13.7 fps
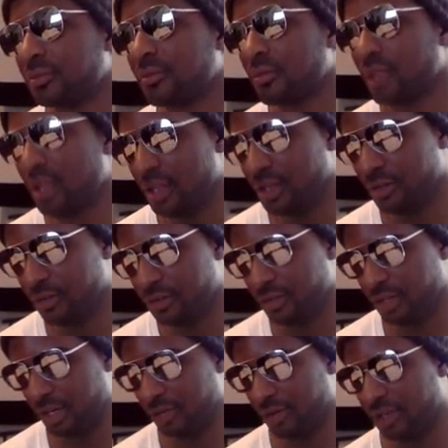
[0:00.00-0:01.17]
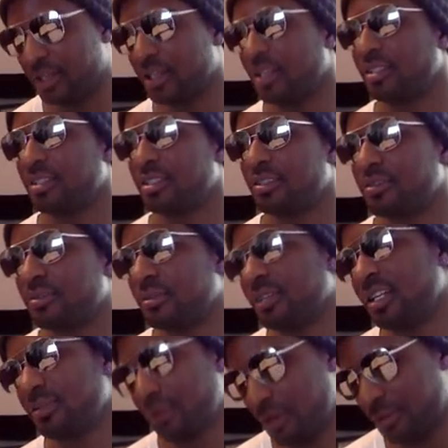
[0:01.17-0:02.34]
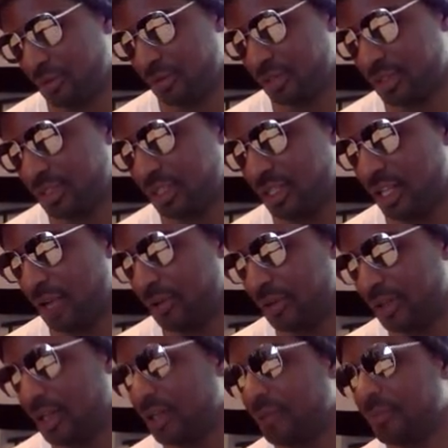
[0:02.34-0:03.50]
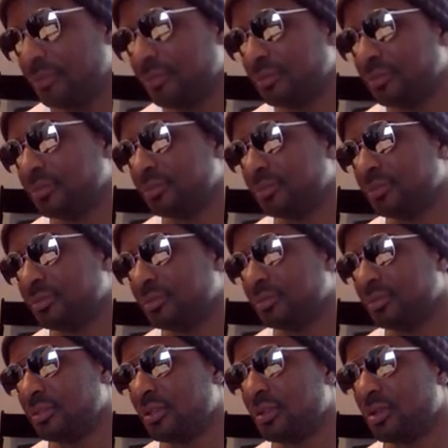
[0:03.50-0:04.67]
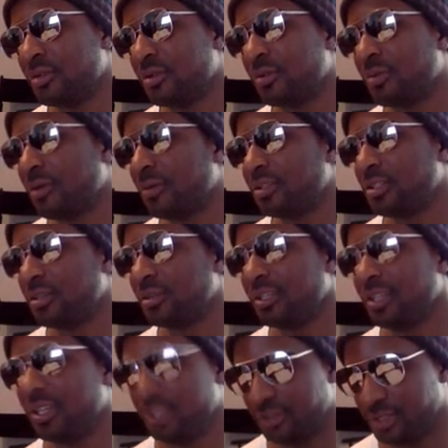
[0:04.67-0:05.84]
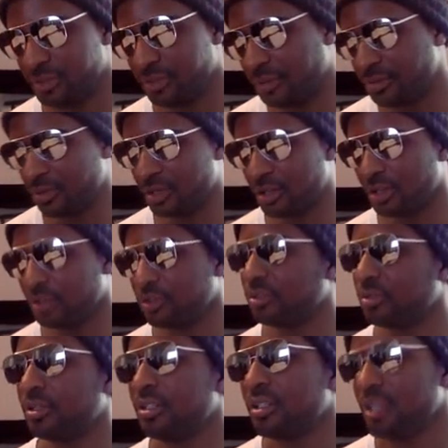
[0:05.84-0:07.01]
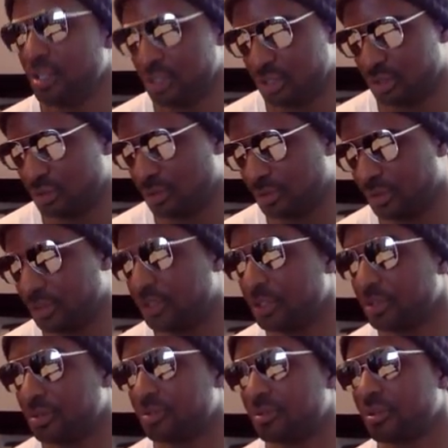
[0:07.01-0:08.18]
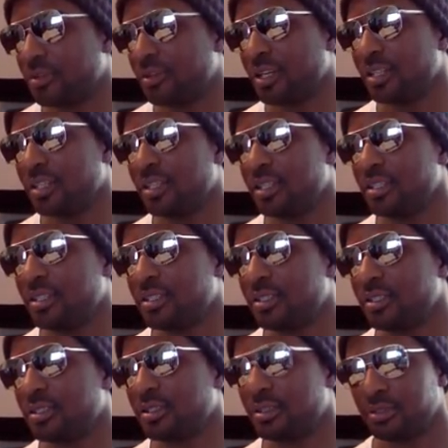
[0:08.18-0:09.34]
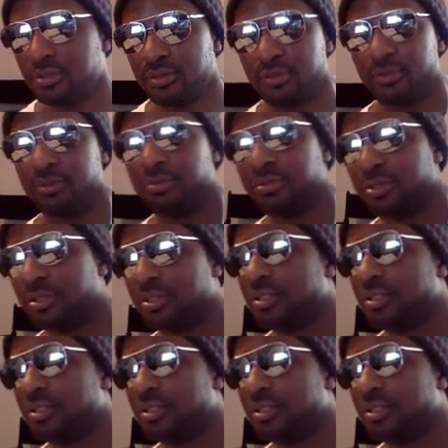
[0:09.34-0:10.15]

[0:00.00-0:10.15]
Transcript: And as you can kind of recognize things from the last problem, you understand how you could probably tell what the answer is, but I'm still going to go through it. So what we're going to do is rewrite this. Oops.